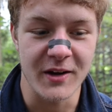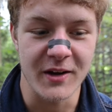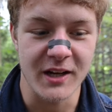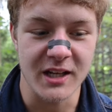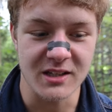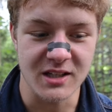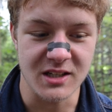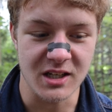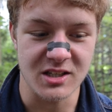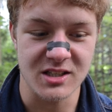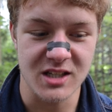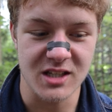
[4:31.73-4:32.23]

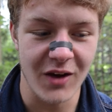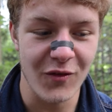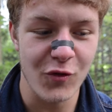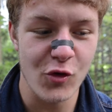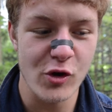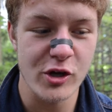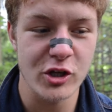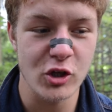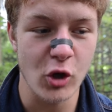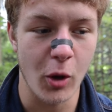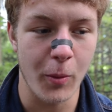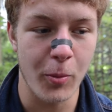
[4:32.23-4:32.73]

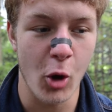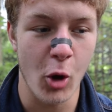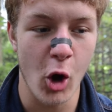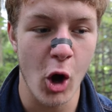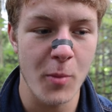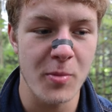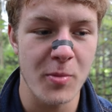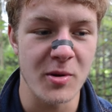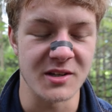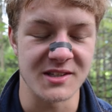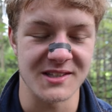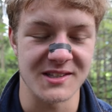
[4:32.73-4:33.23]
discovering your
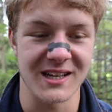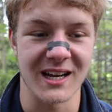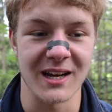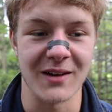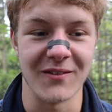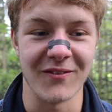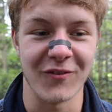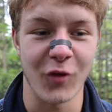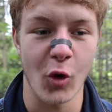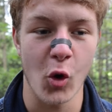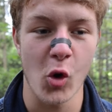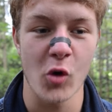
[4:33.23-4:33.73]
purpose
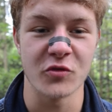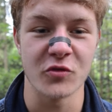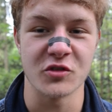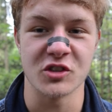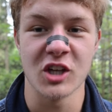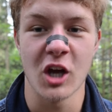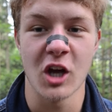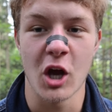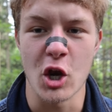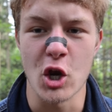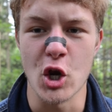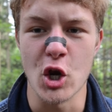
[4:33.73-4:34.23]
involves
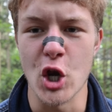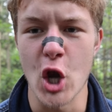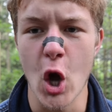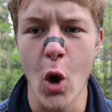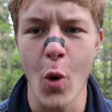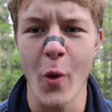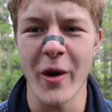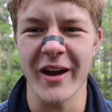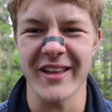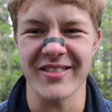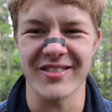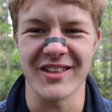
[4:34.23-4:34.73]

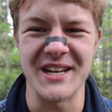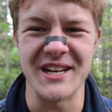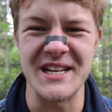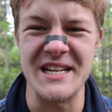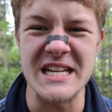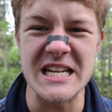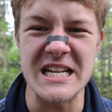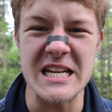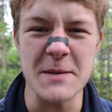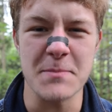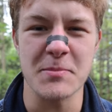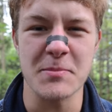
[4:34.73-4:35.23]
knowing the
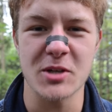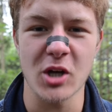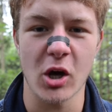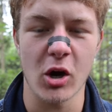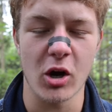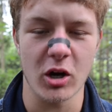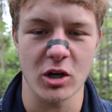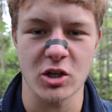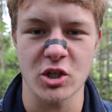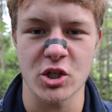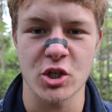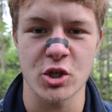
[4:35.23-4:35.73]
deep,
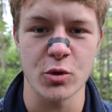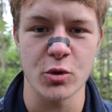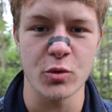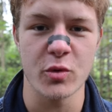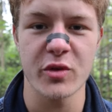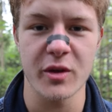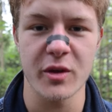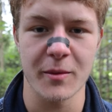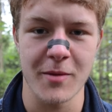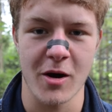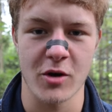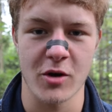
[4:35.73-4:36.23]
dark truth
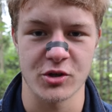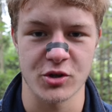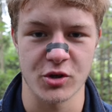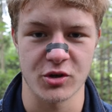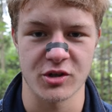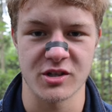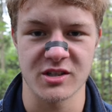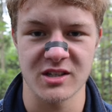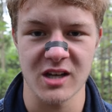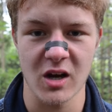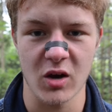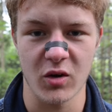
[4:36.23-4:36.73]
about
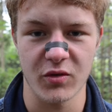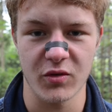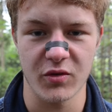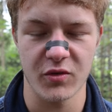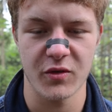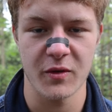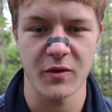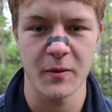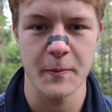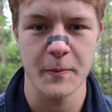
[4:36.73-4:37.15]
yourself.